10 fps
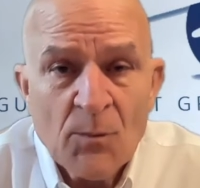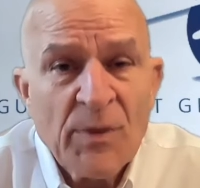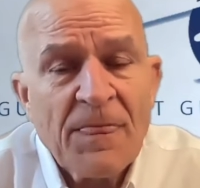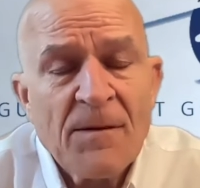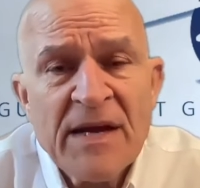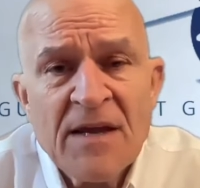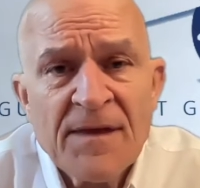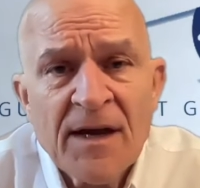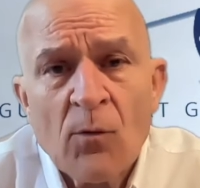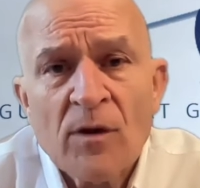But the main
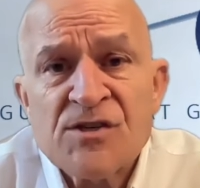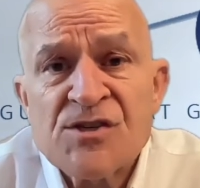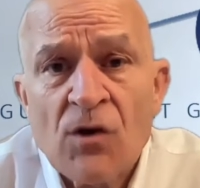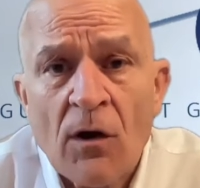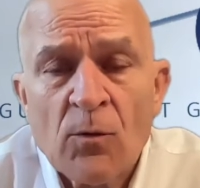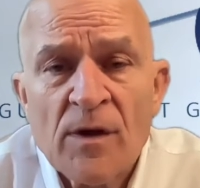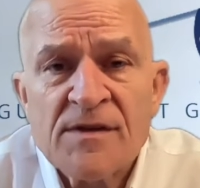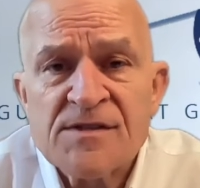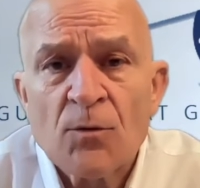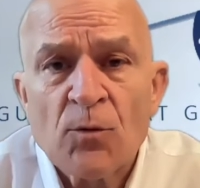thing I want to start with
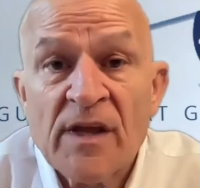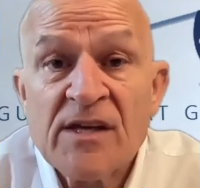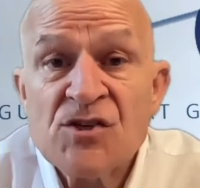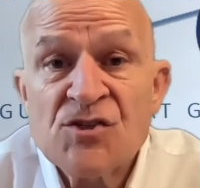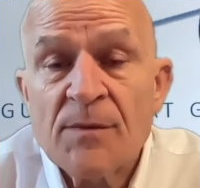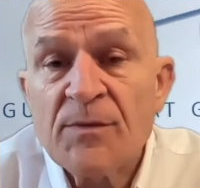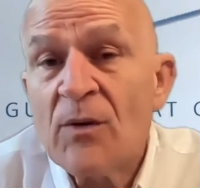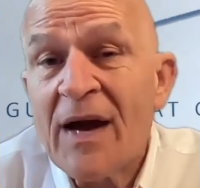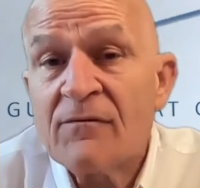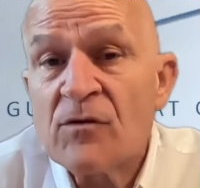is the relationship you
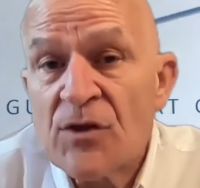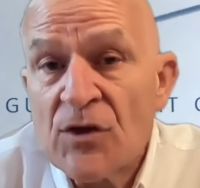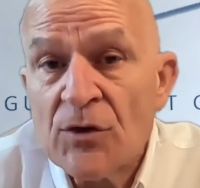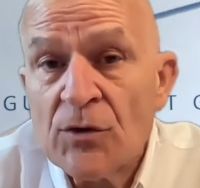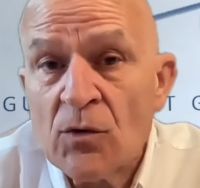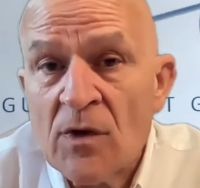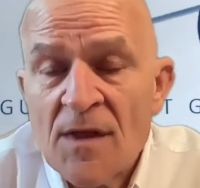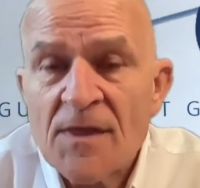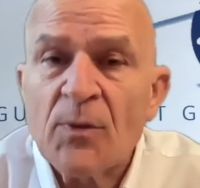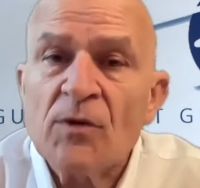have with you,
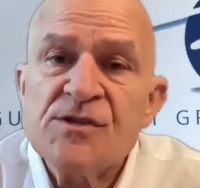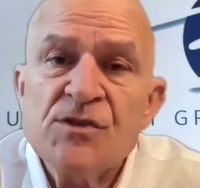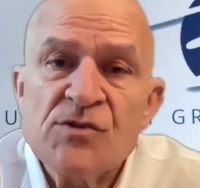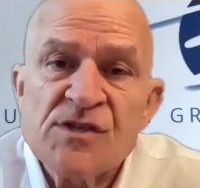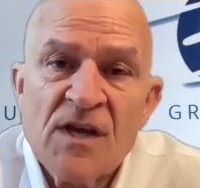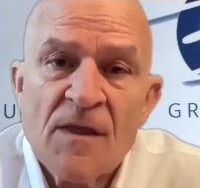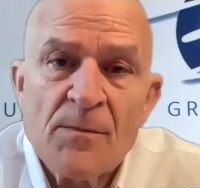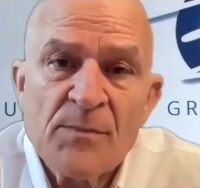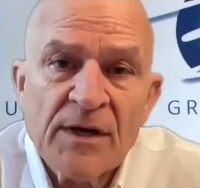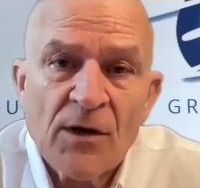the person you see in the
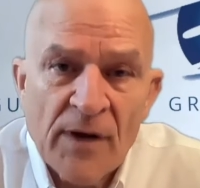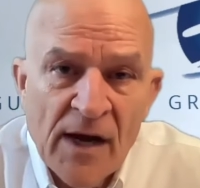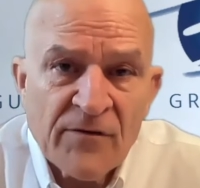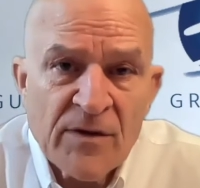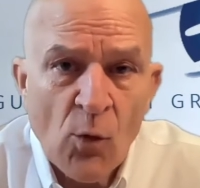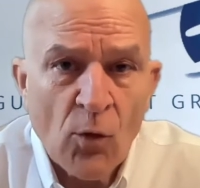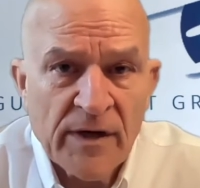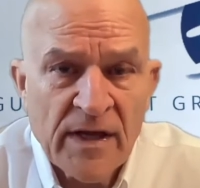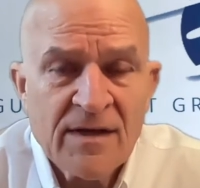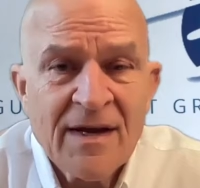mirror every
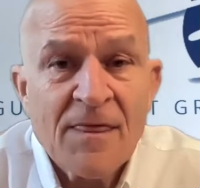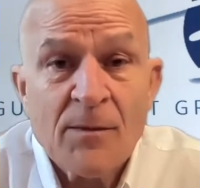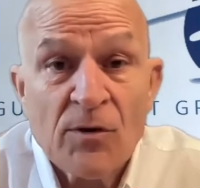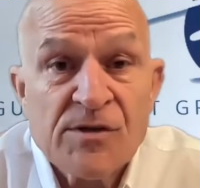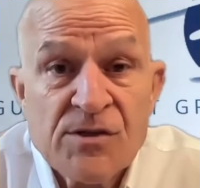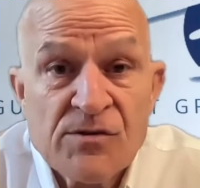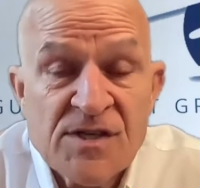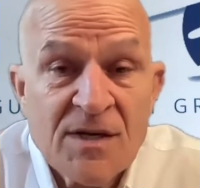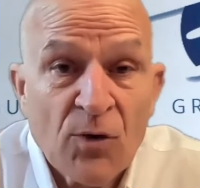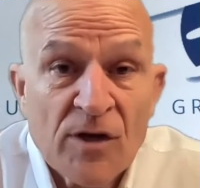morning, the person you
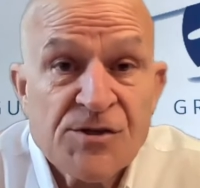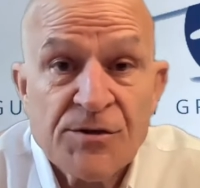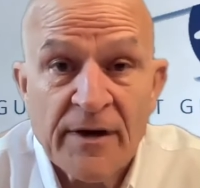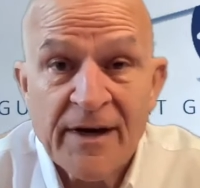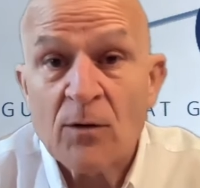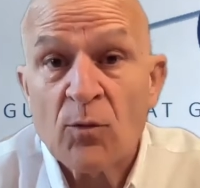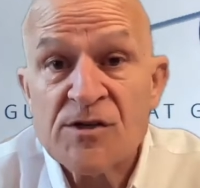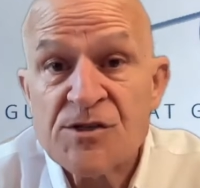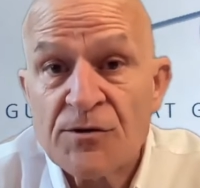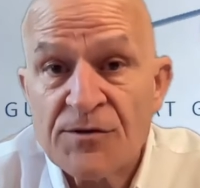see brushing your hair,
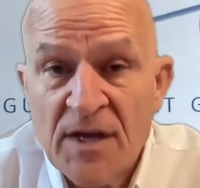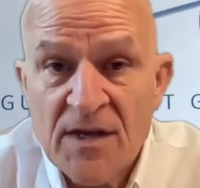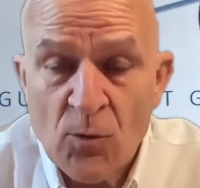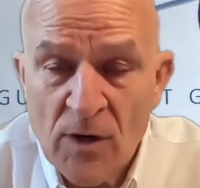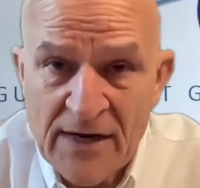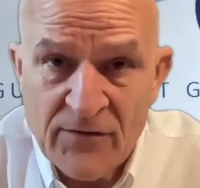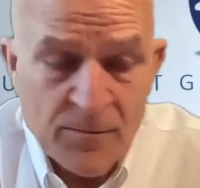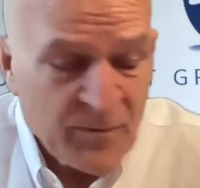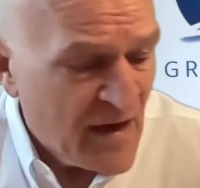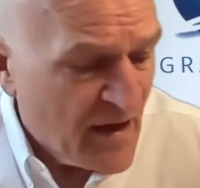brushing your teeth, whatever.
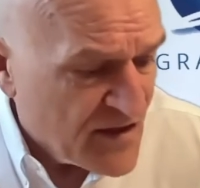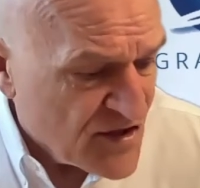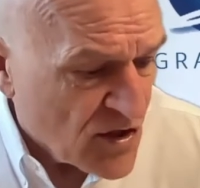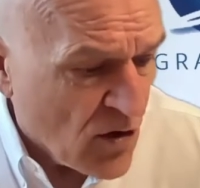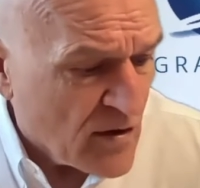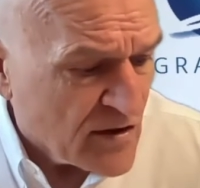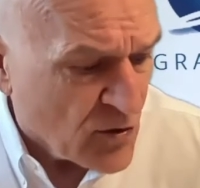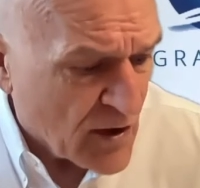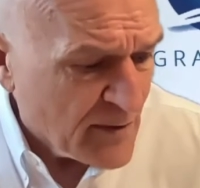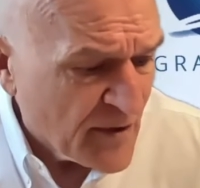It's so
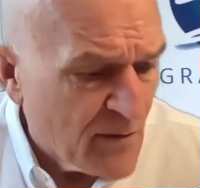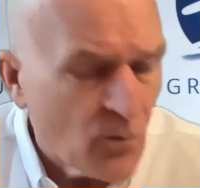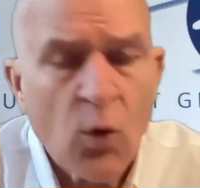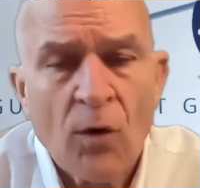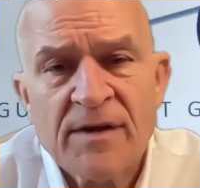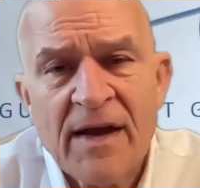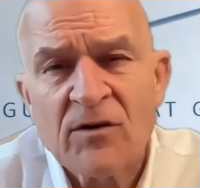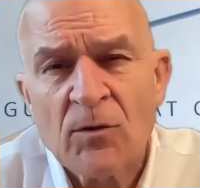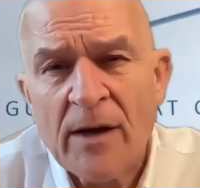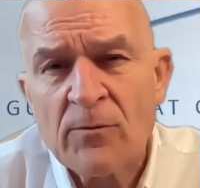incredibly important to have a
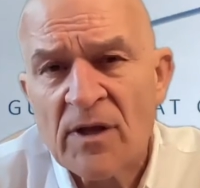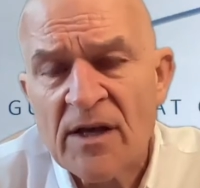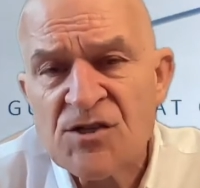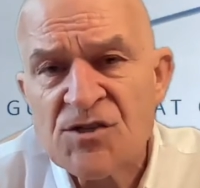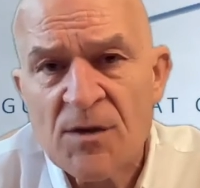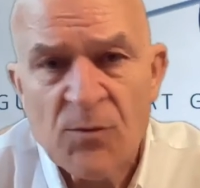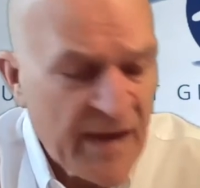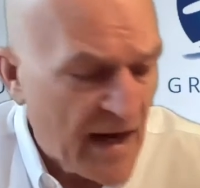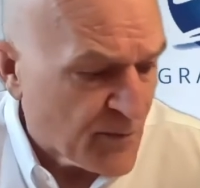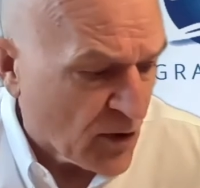great relationship with
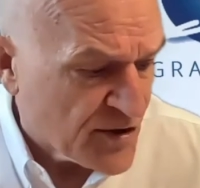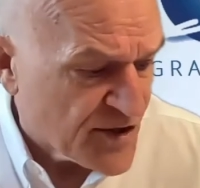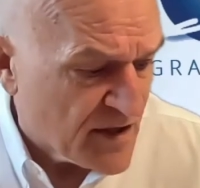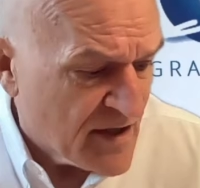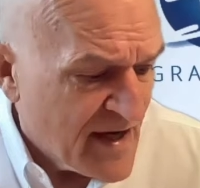that person.